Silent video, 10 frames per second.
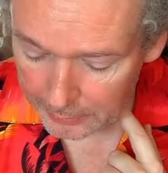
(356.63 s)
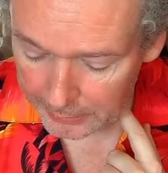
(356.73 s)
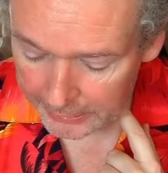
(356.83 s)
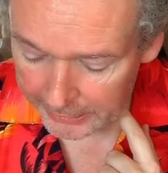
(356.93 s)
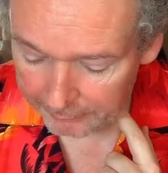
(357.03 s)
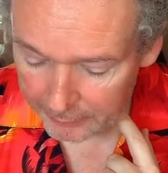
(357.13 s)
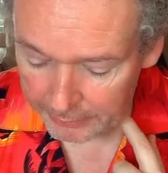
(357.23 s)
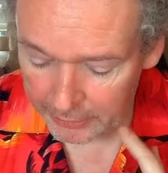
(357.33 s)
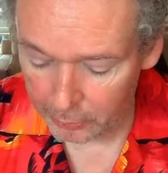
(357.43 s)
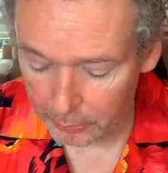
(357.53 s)
The
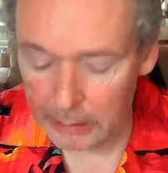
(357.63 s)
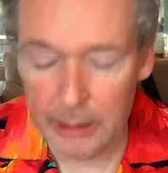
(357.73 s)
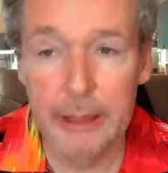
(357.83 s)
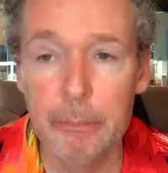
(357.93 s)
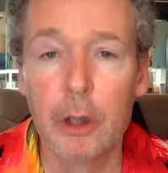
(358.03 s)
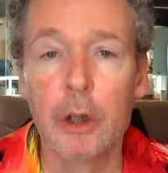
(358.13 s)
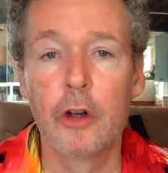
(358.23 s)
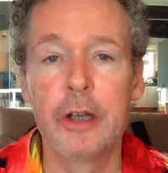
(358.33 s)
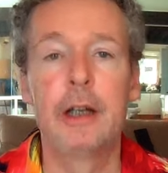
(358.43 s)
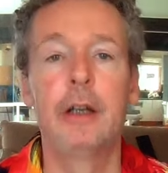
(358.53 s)
very sort of clean
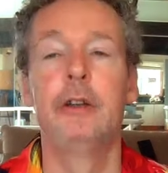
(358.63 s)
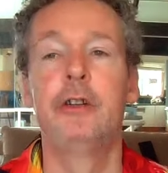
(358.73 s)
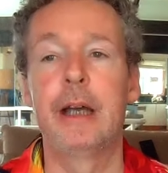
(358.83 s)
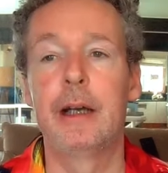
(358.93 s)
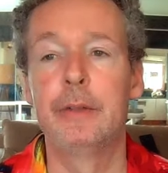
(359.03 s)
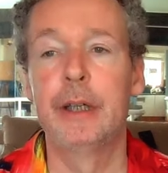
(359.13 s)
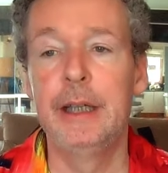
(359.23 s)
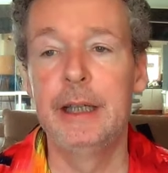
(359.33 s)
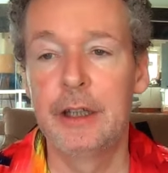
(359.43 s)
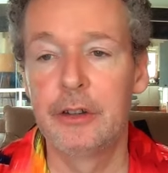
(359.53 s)
melodic sound that
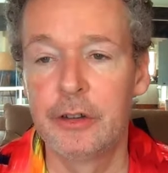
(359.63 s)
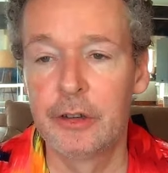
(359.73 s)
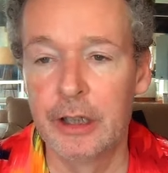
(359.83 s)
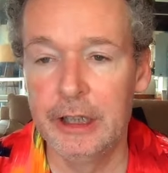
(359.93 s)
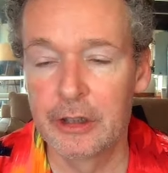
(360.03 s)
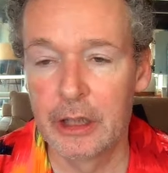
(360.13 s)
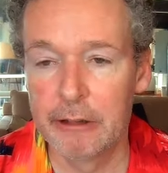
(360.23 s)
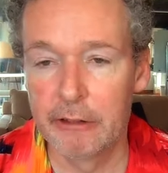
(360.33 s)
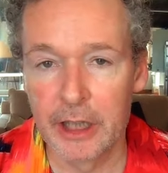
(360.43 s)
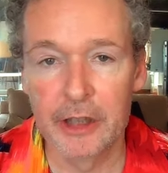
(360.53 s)
he gets and his
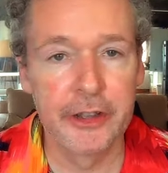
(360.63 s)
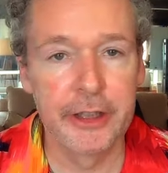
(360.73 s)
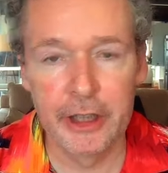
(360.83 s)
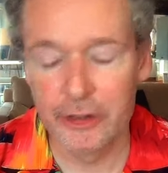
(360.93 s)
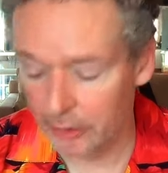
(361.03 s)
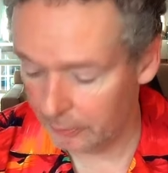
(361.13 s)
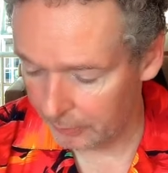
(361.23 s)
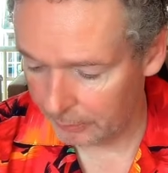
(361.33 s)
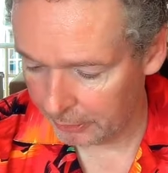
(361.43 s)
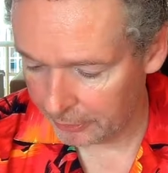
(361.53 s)
clear enunciation of
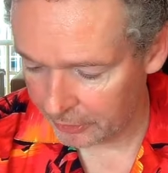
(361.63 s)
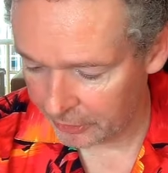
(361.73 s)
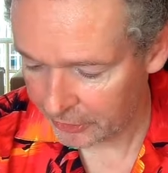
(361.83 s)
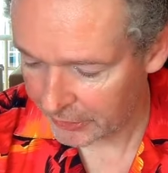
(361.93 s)
lyrics is a